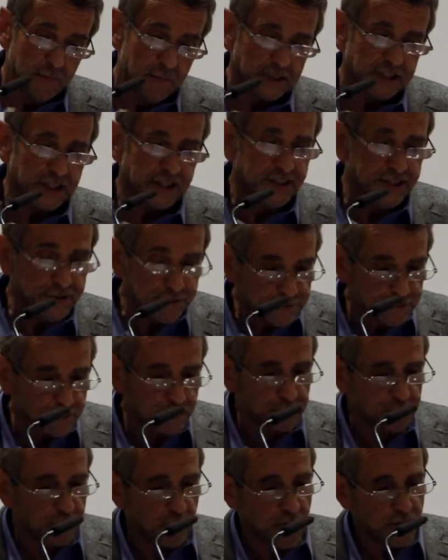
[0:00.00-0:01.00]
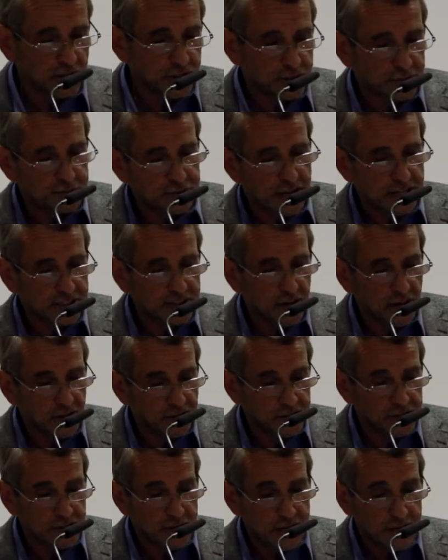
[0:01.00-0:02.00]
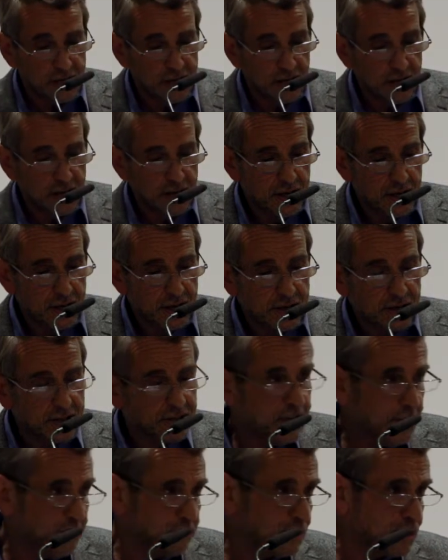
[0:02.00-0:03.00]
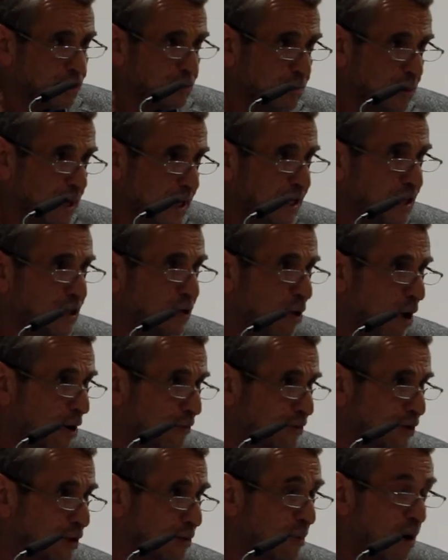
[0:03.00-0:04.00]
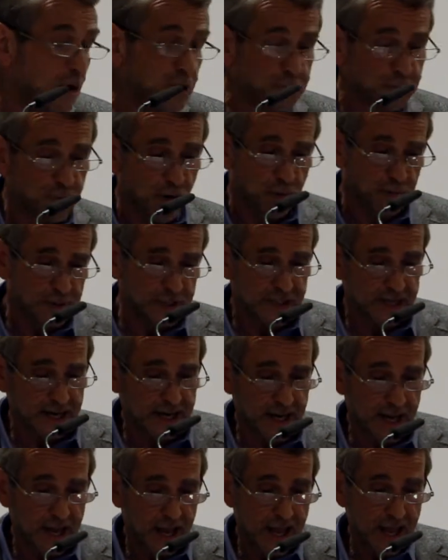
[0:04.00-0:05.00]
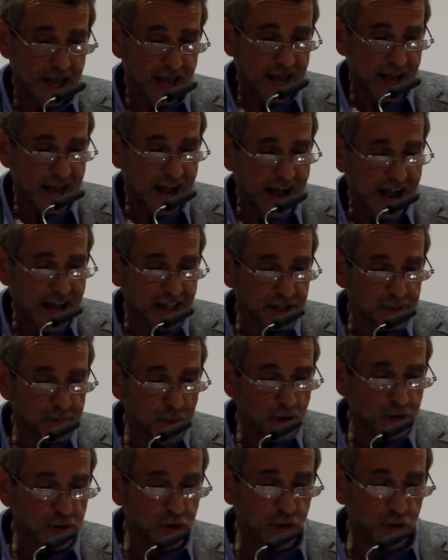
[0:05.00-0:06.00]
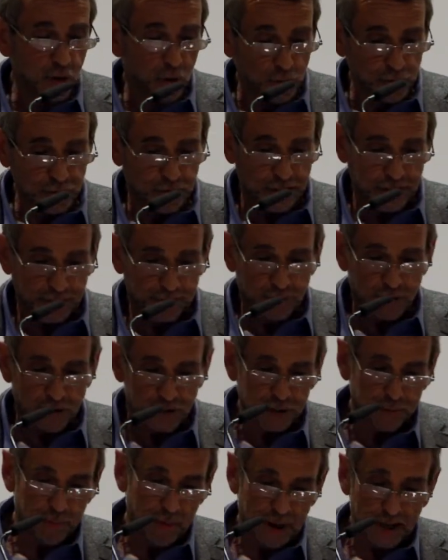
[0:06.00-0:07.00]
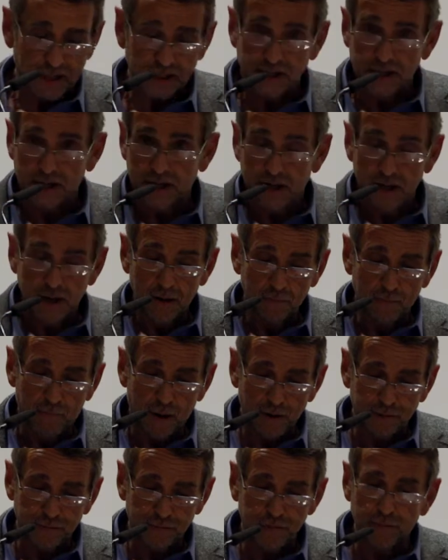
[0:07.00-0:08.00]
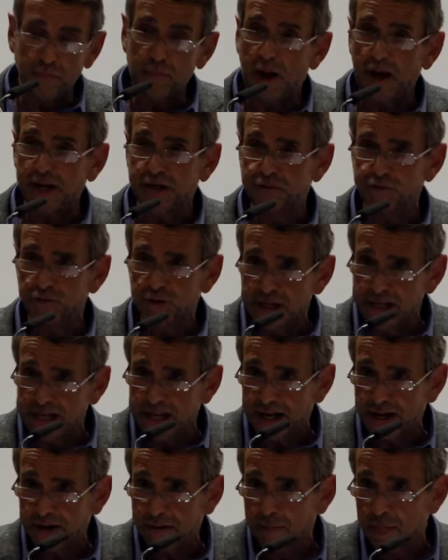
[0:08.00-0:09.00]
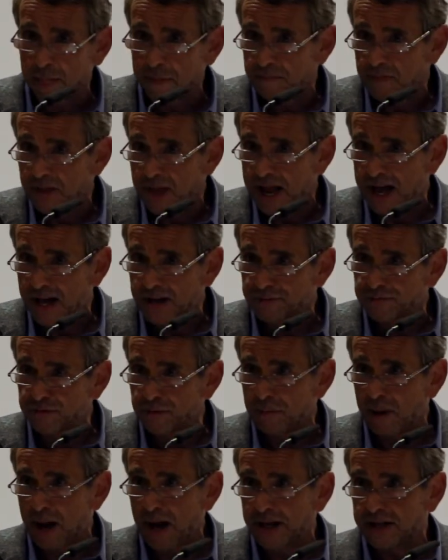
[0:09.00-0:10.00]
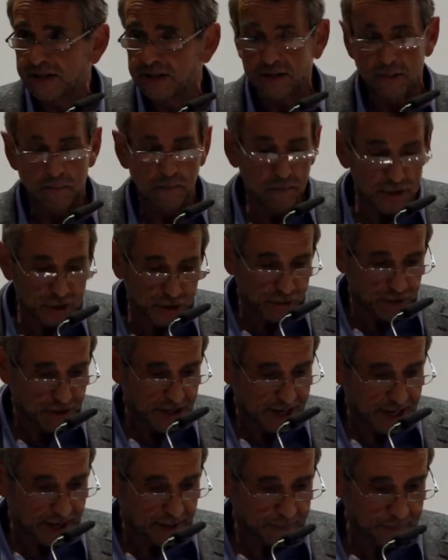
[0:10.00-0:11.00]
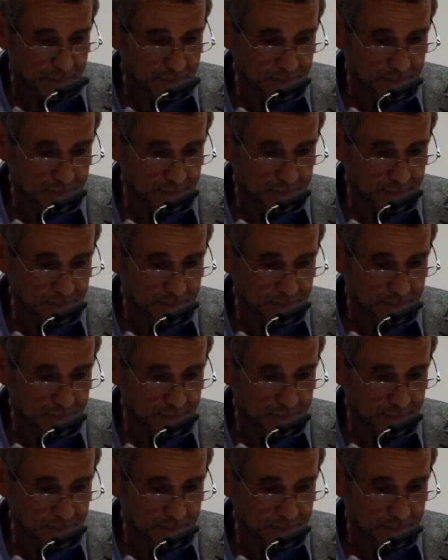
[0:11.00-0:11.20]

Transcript: But a different branch of technology seems to me to offer the most promising and the most daunting prospect, both for mind reading and for mind misreading.